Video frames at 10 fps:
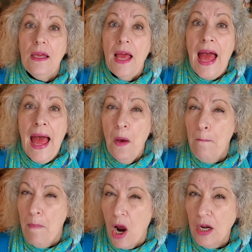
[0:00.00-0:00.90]
how
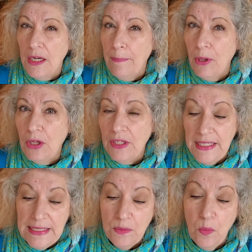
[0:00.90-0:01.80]

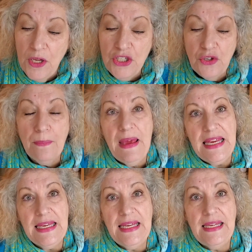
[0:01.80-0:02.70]
marketable is what you're
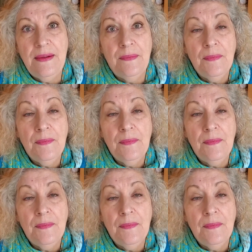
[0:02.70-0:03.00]
making.